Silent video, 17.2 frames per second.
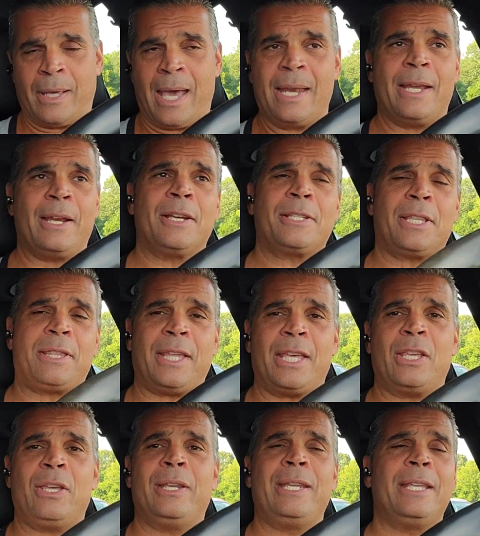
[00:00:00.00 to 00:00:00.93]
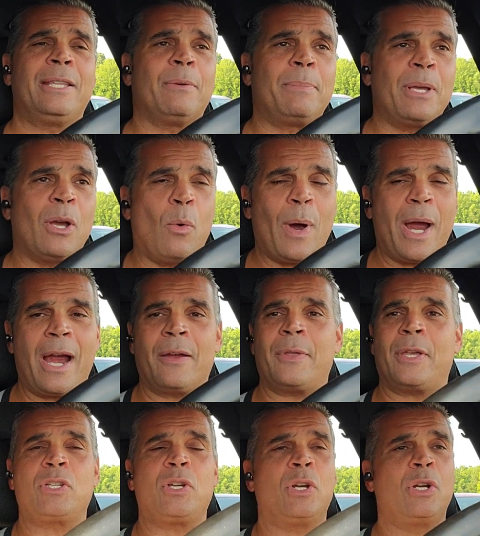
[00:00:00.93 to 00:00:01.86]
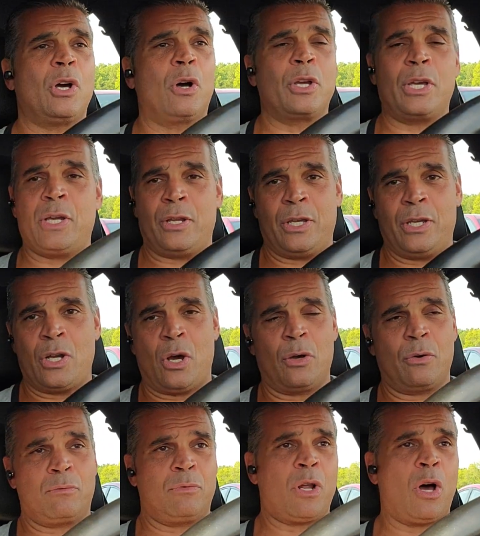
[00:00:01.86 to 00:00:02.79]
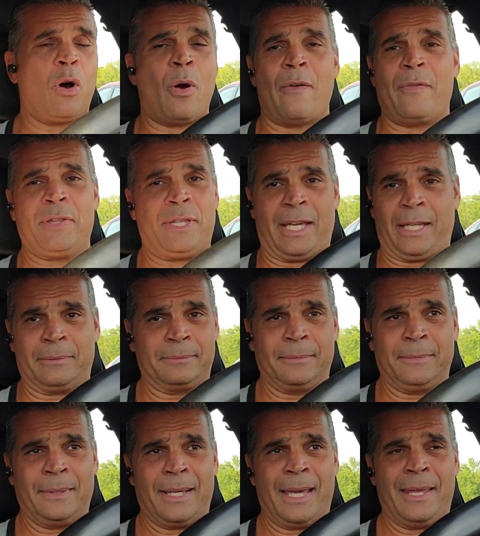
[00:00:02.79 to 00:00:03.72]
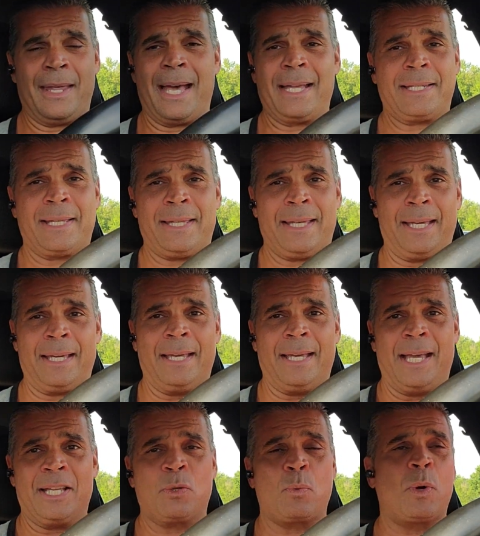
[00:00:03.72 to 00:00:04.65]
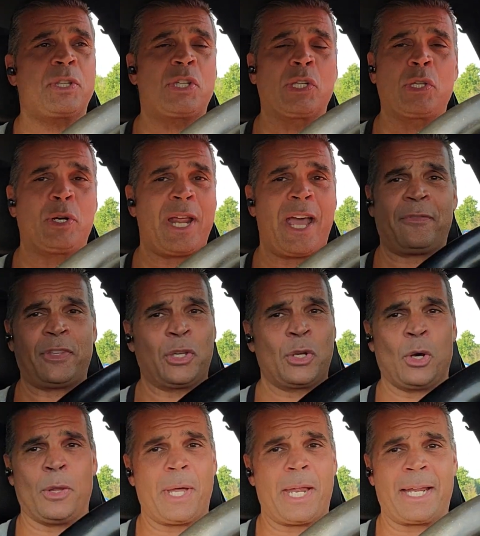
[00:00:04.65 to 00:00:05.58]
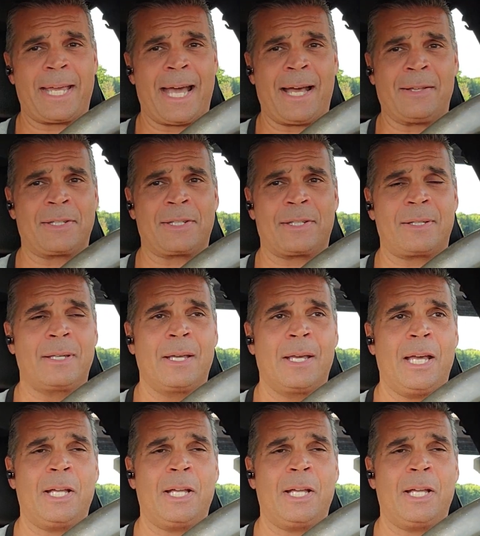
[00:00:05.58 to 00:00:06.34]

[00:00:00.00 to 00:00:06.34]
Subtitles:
And here's the thing: you need to be aware that you don't know everything. And that's the thing. It's what you learn after you know all that accounts.